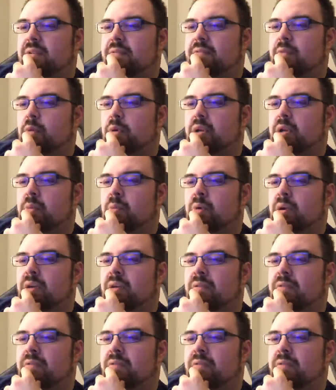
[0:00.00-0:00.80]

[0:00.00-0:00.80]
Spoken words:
41,